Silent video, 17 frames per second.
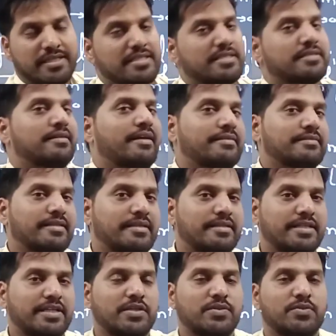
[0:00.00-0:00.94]
is not
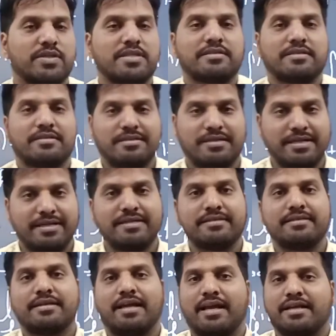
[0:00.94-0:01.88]
continuous
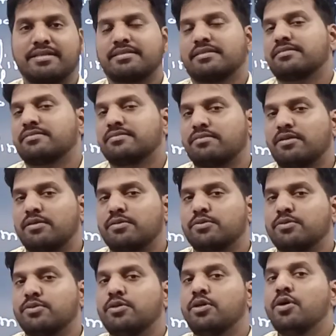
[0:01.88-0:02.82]
at x is equal
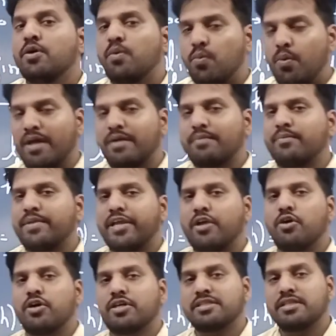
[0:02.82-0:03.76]
to 1,
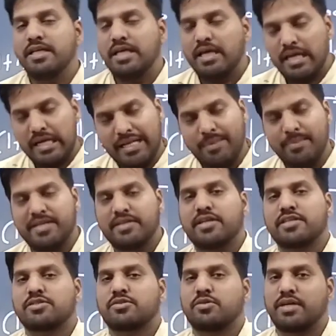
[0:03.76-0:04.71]
because
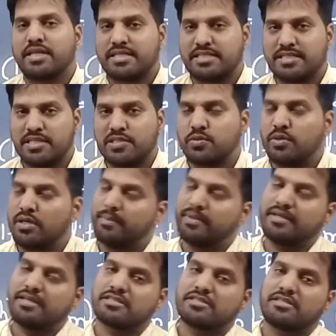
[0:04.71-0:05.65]
limit does not exist. So
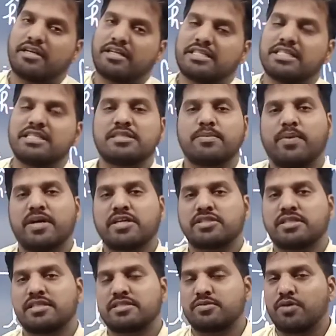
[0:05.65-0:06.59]
limit does not exist, the
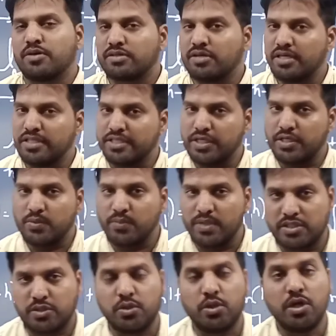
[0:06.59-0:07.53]
function is not
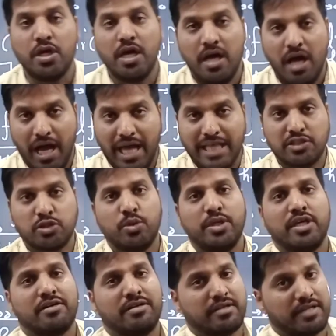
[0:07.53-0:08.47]
continuous. So
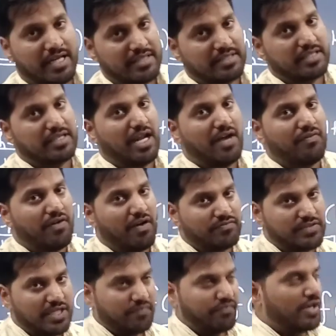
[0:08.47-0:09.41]
also you can draw the graph
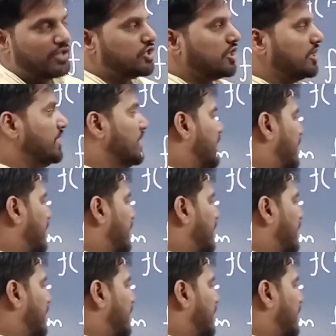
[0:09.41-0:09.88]
of that function.